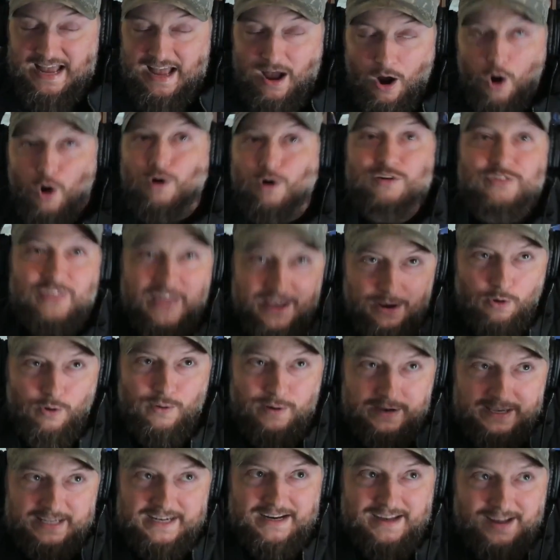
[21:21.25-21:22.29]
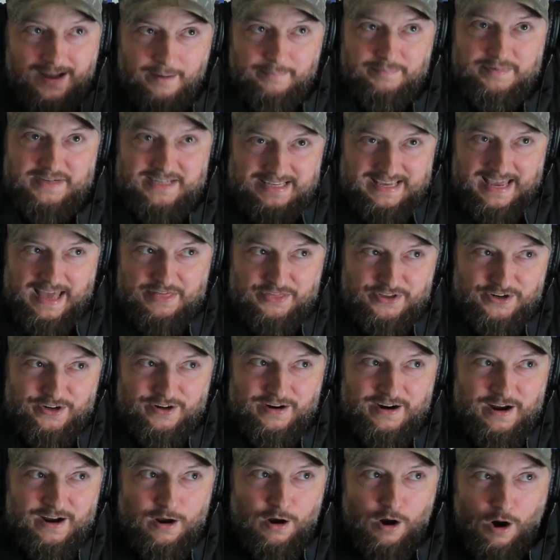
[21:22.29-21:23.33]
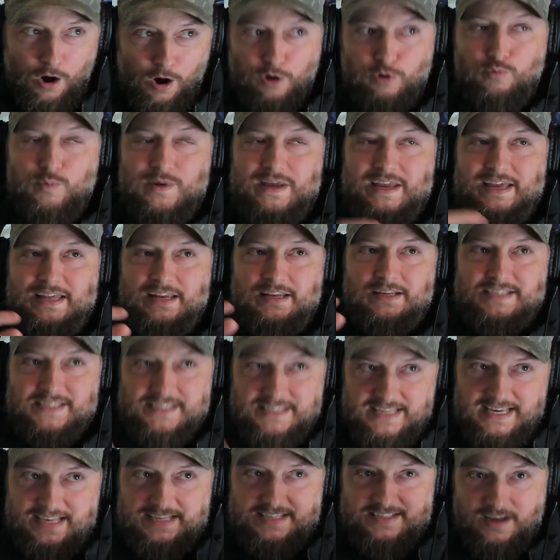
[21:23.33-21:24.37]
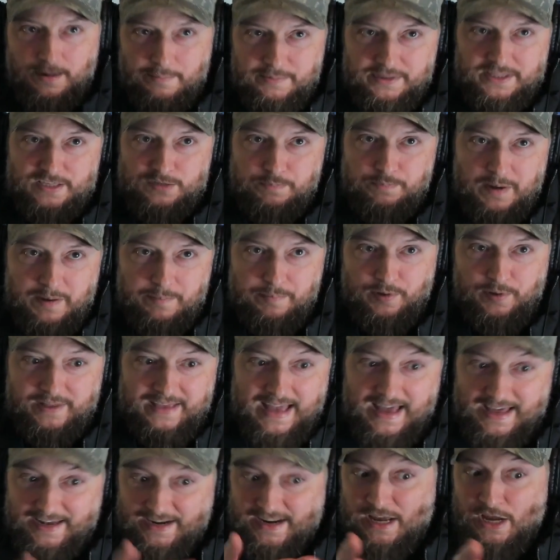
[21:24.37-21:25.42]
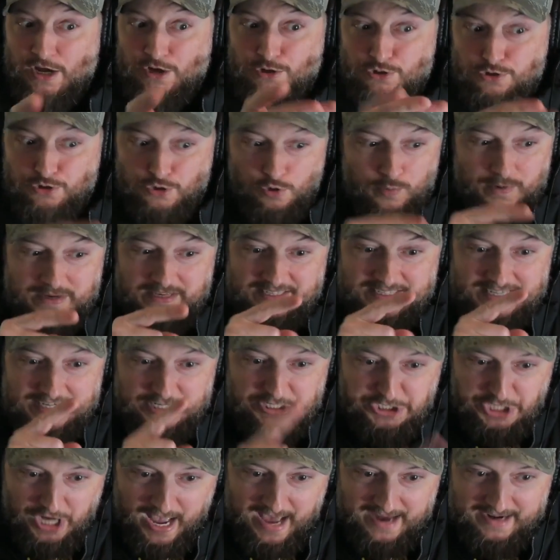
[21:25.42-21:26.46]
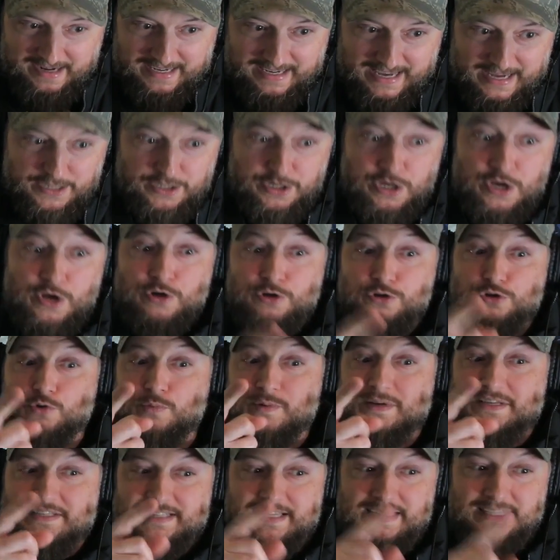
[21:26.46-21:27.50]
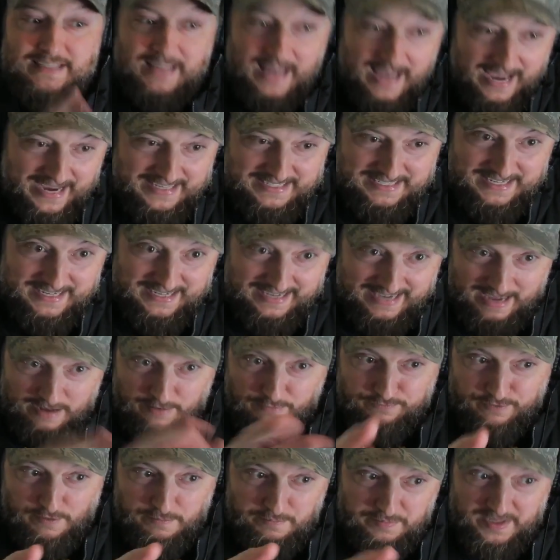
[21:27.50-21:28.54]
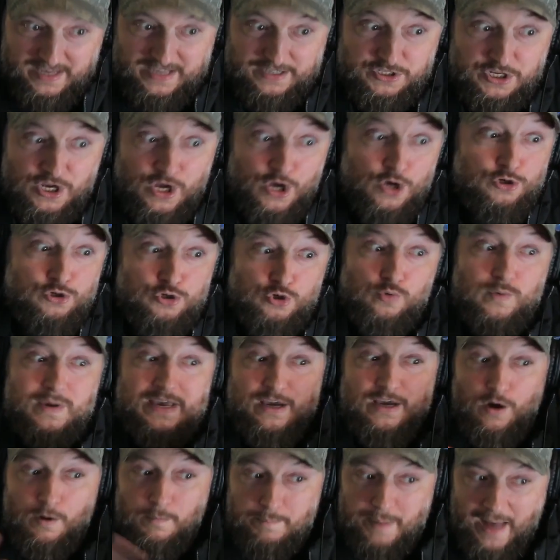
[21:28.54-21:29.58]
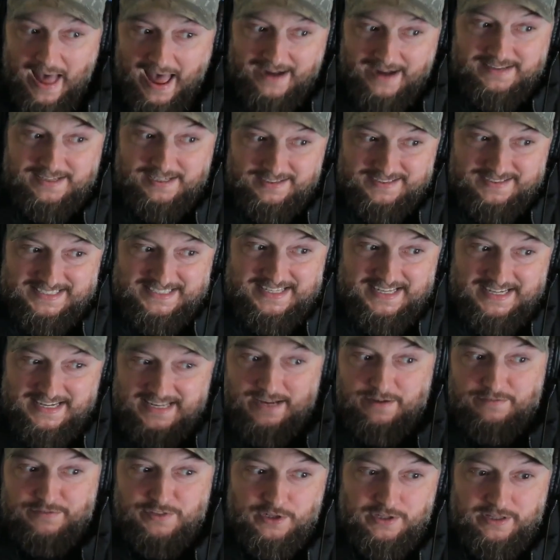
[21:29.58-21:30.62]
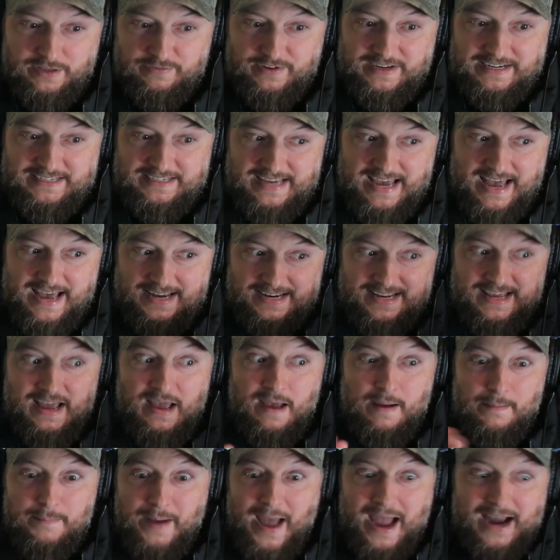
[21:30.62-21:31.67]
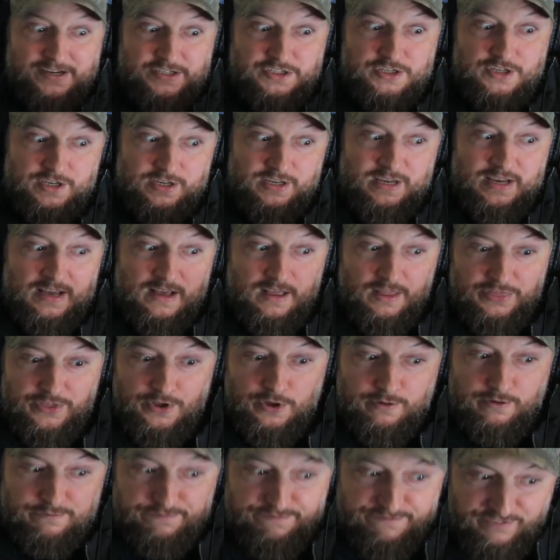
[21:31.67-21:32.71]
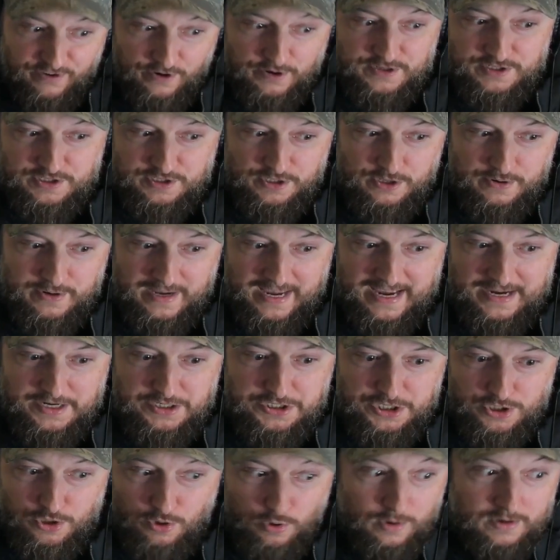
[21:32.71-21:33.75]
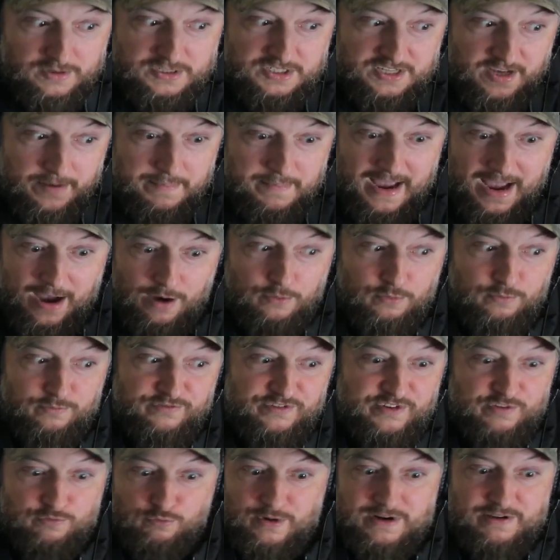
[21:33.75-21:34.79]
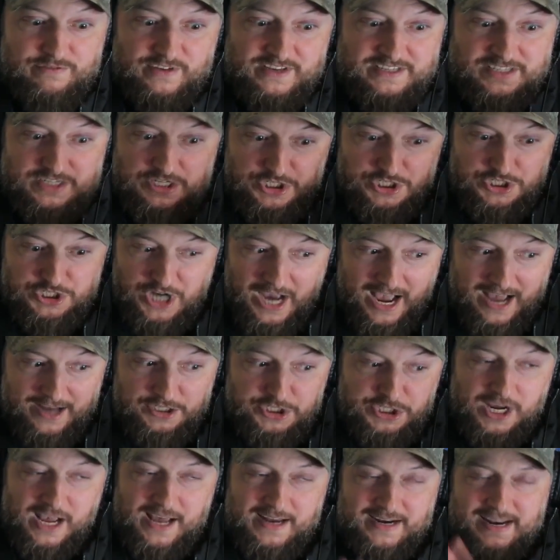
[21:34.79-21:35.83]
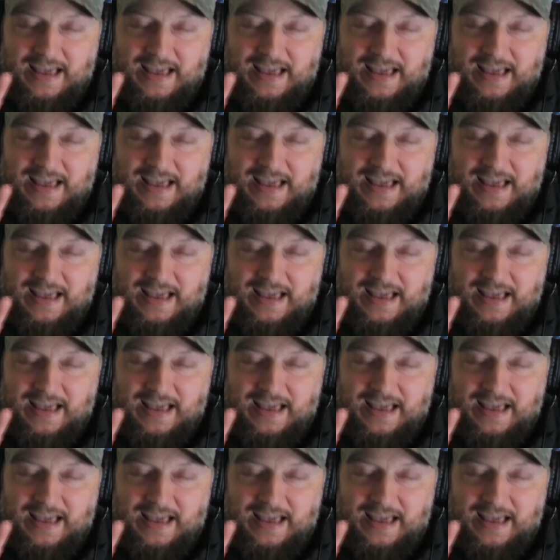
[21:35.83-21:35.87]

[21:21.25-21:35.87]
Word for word: Are they all going to come together? Are we going to see some of these people again? Do we see John again? Do we see Liza again from this? Do we go back to City of the Living Dead, back to the first location, or somehow revisit John?